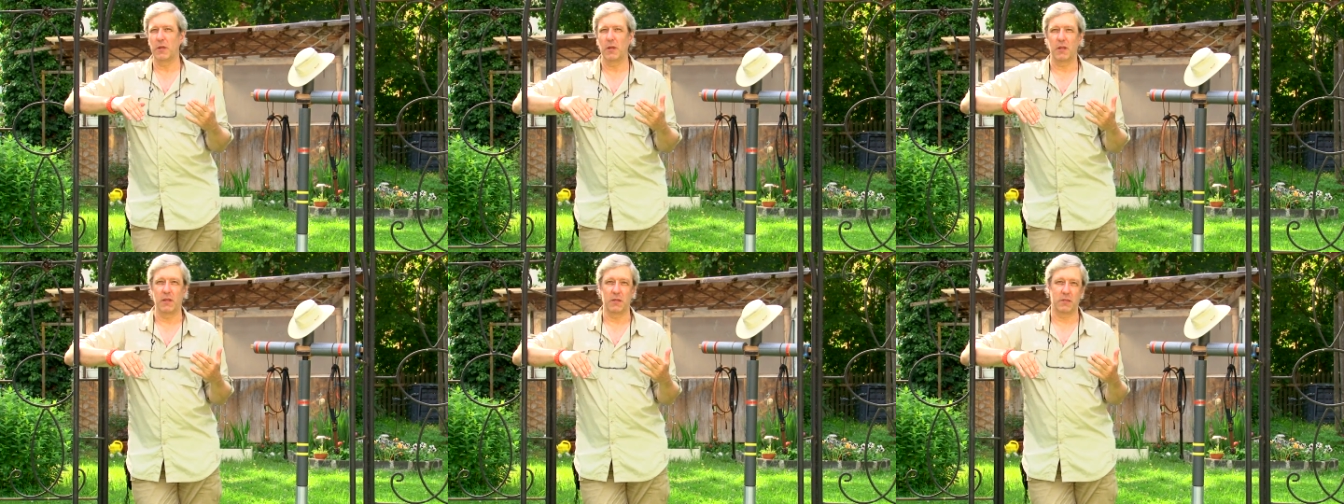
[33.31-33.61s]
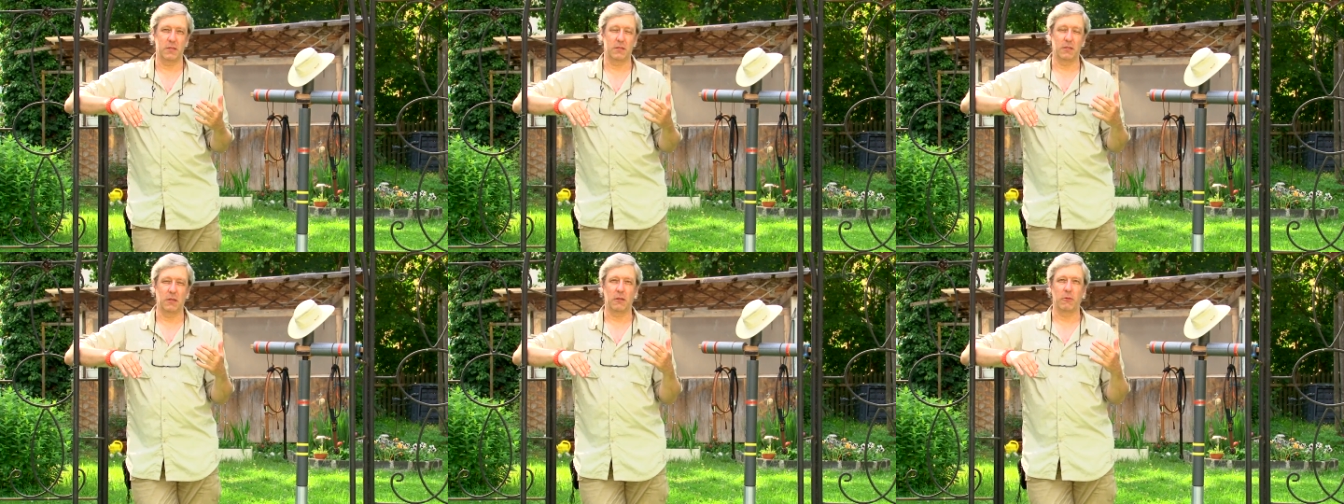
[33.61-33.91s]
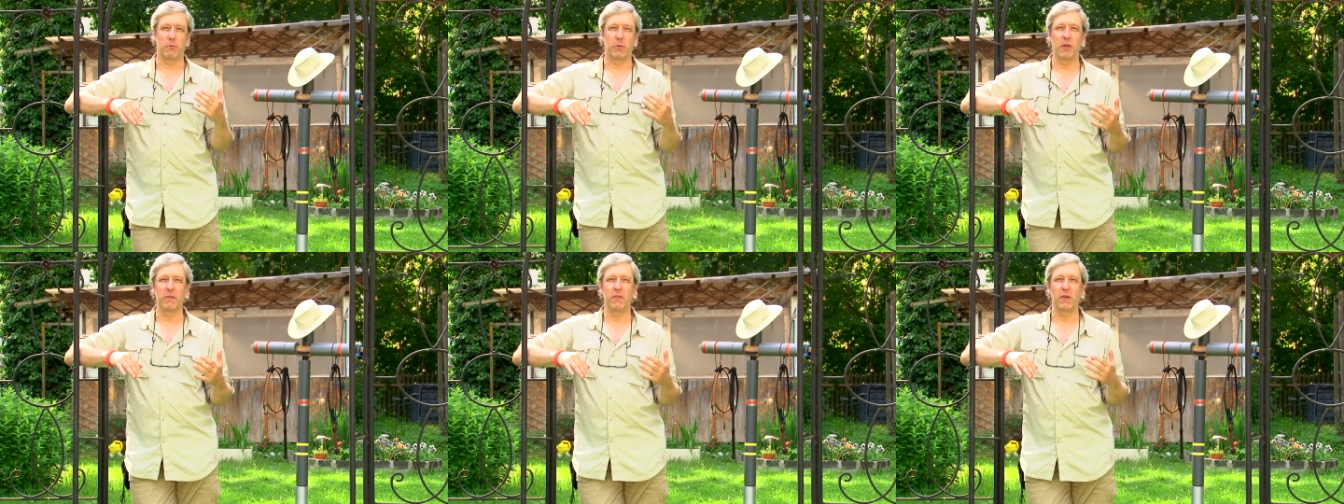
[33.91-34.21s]
This is not a
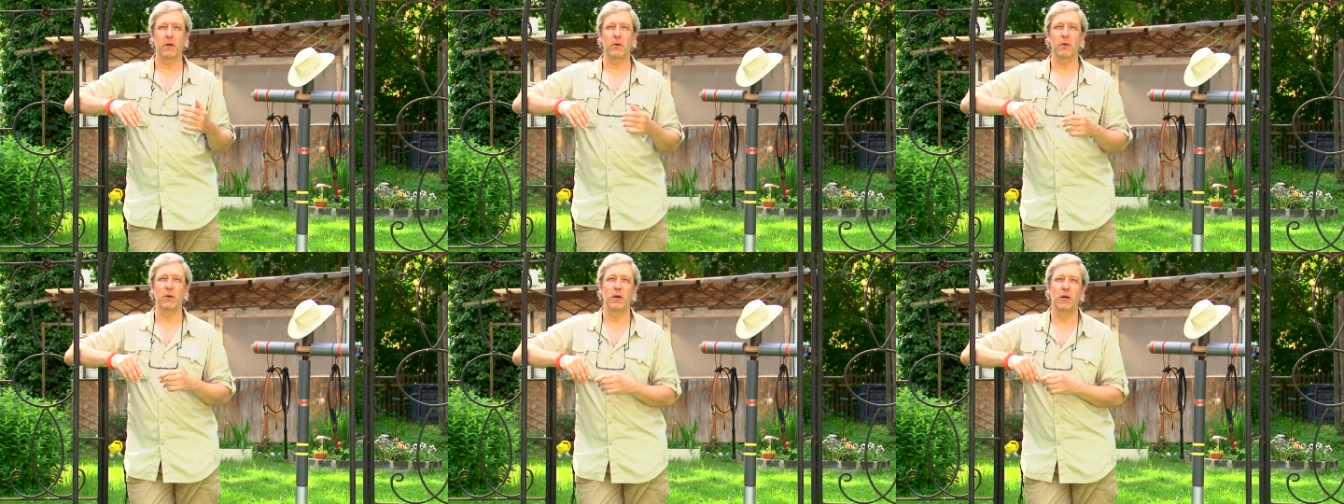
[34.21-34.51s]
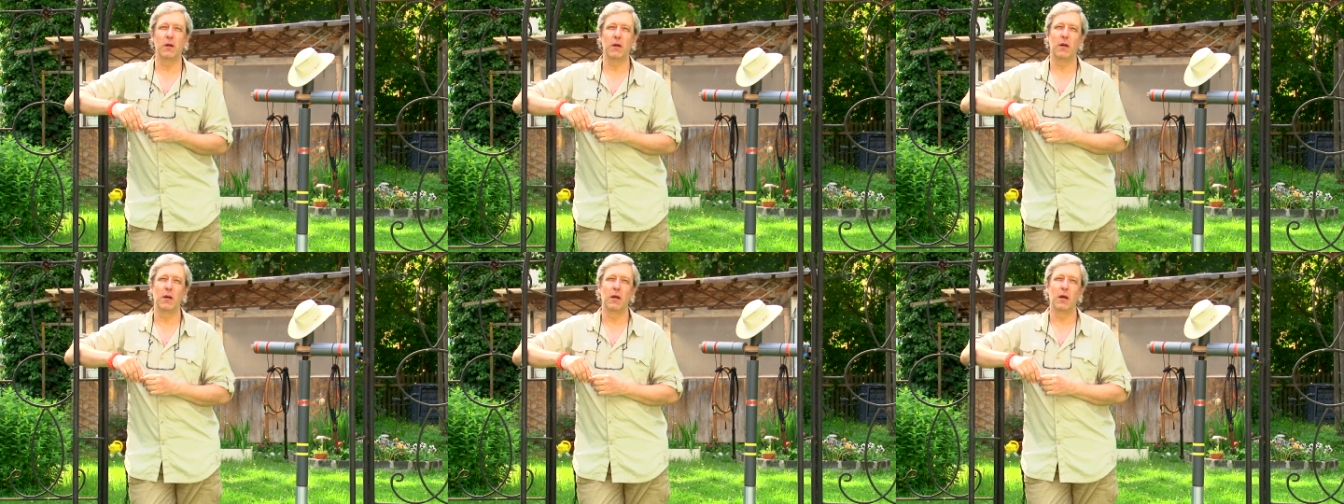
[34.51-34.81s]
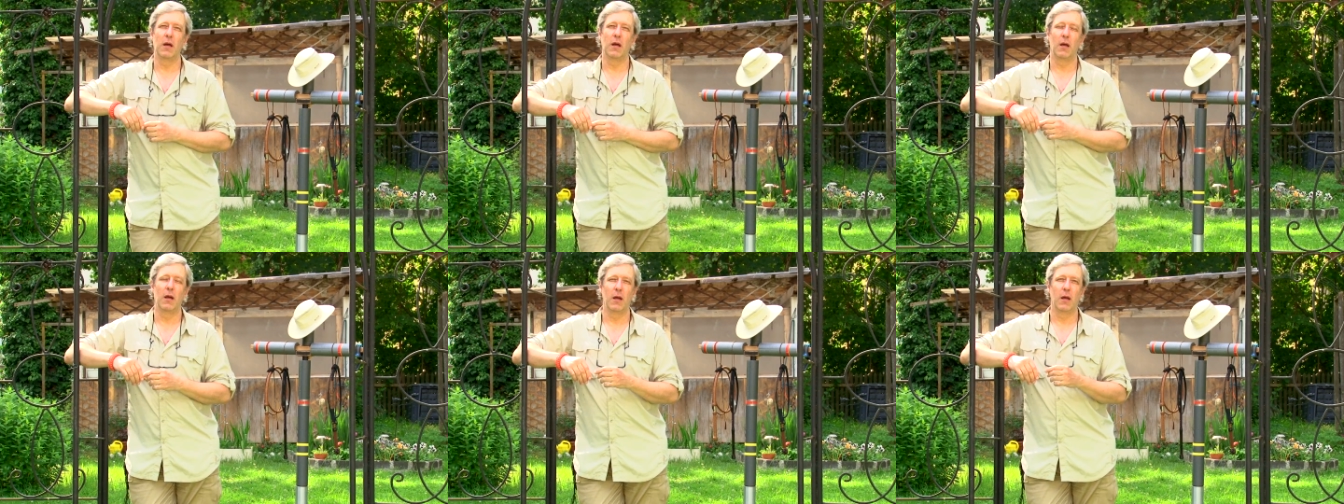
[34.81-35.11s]
review.
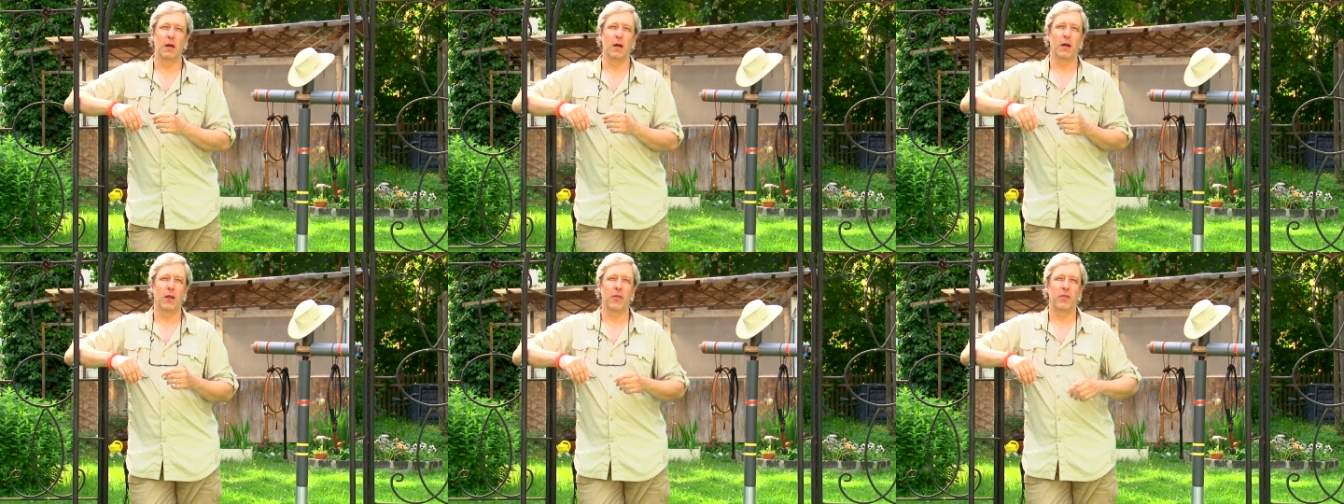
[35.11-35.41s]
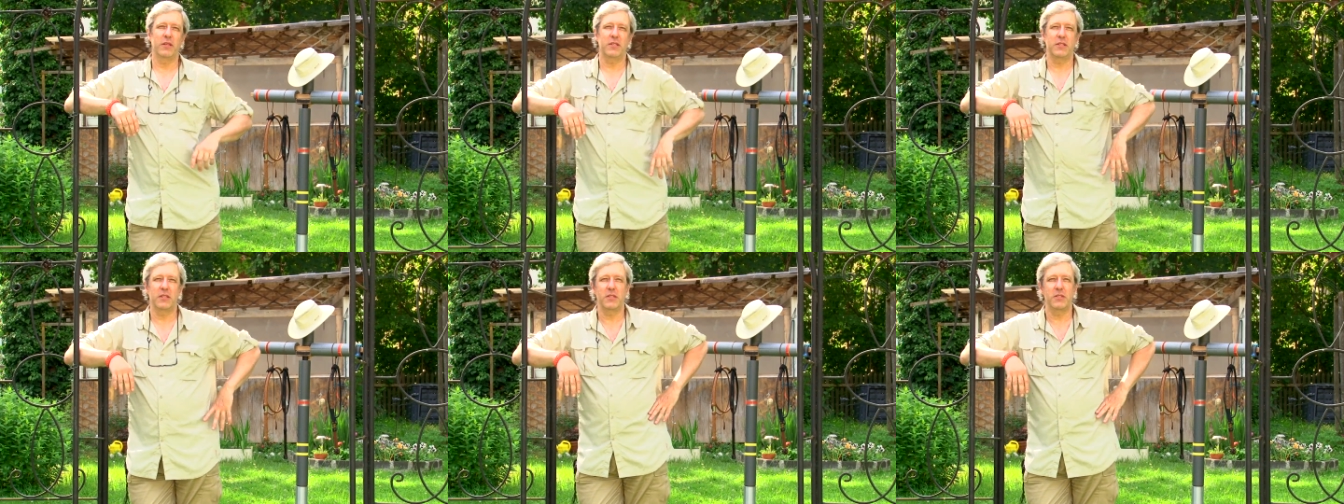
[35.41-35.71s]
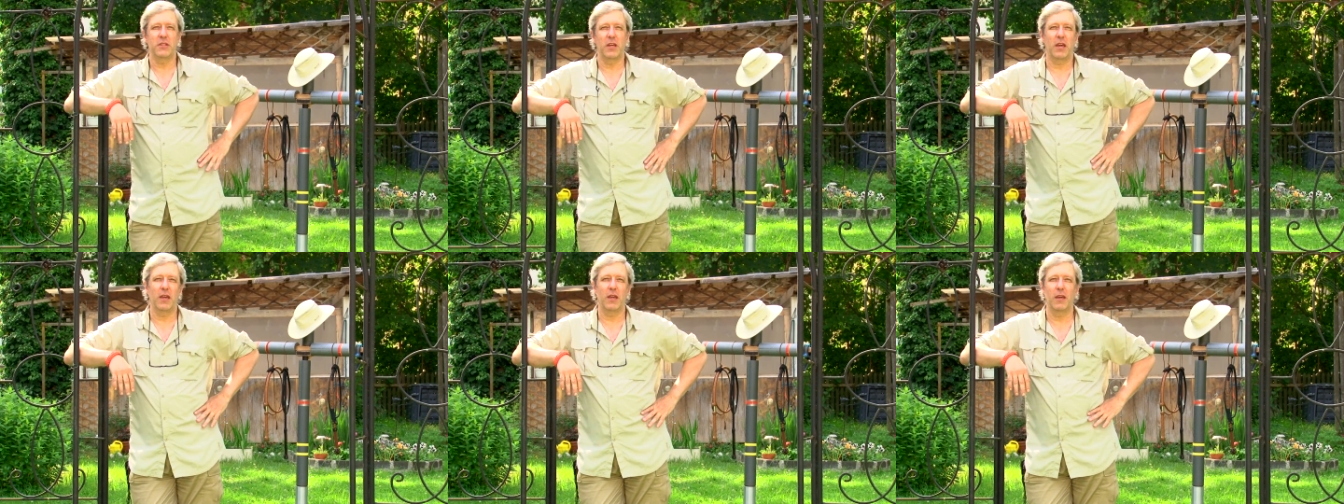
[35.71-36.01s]
This
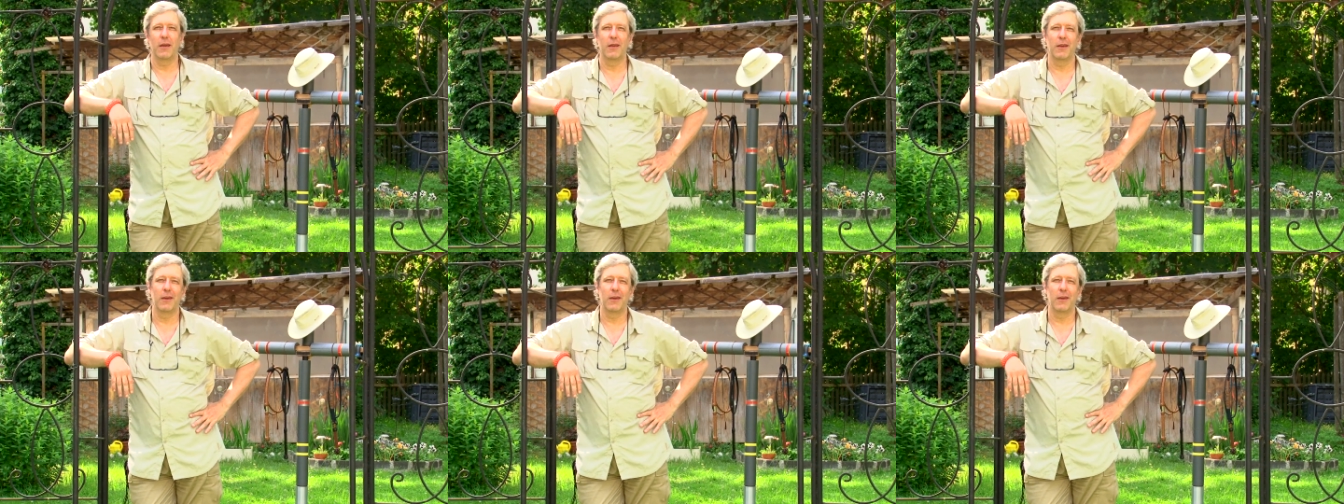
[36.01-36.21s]
is a